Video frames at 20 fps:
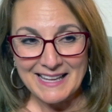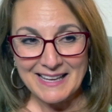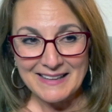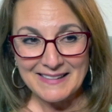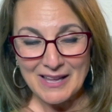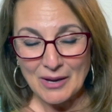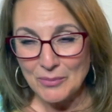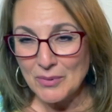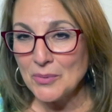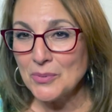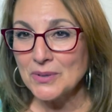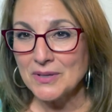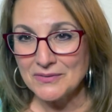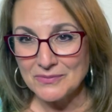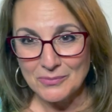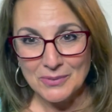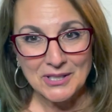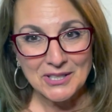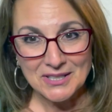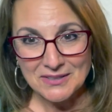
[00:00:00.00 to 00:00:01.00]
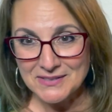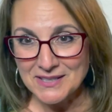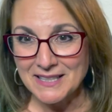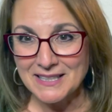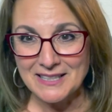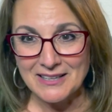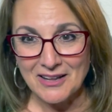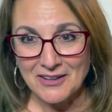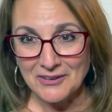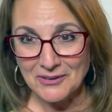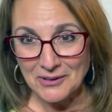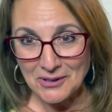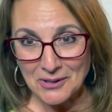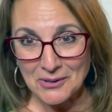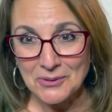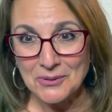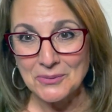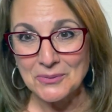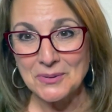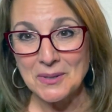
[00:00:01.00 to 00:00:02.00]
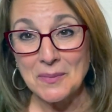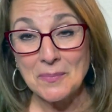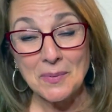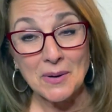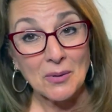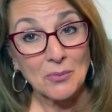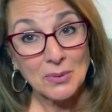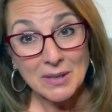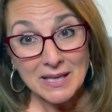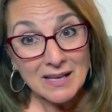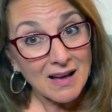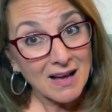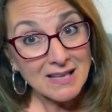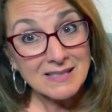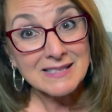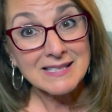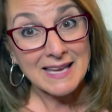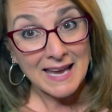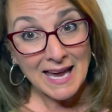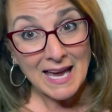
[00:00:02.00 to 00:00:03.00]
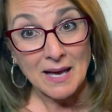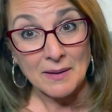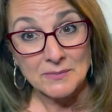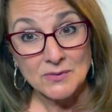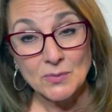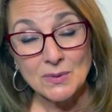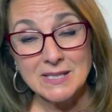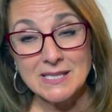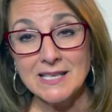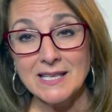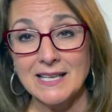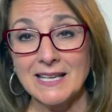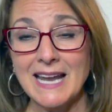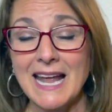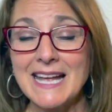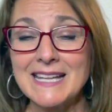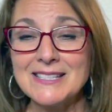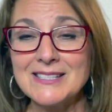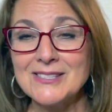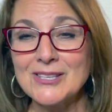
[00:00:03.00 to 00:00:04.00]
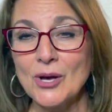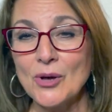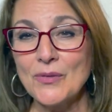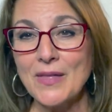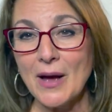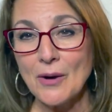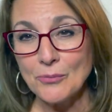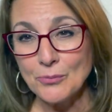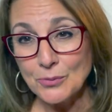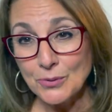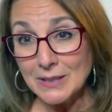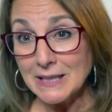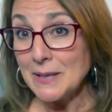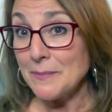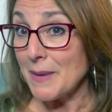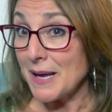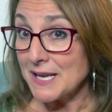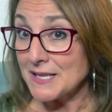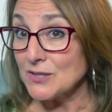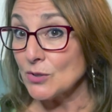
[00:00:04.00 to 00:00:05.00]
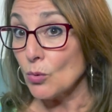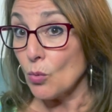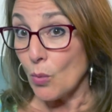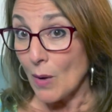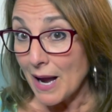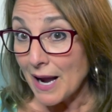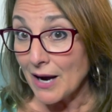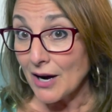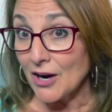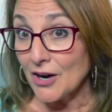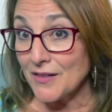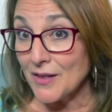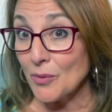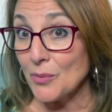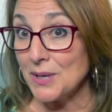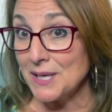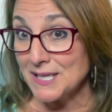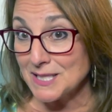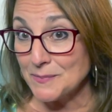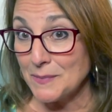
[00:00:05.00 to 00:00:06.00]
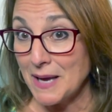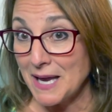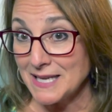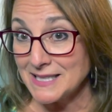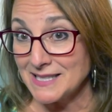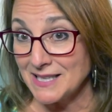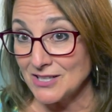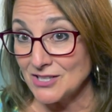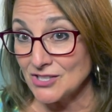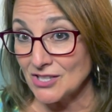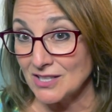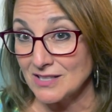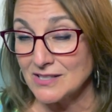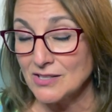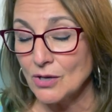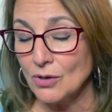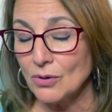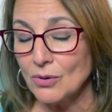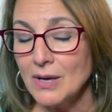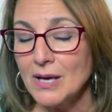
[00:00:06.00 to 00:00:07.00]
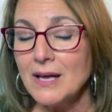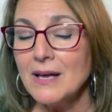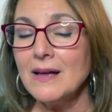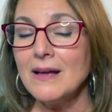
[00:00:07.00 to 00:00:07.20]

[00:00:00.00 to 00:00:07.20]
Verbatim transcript: that we would have we could have done it on our own but we got scammed we did and so that really made us aware that we need to pay attention so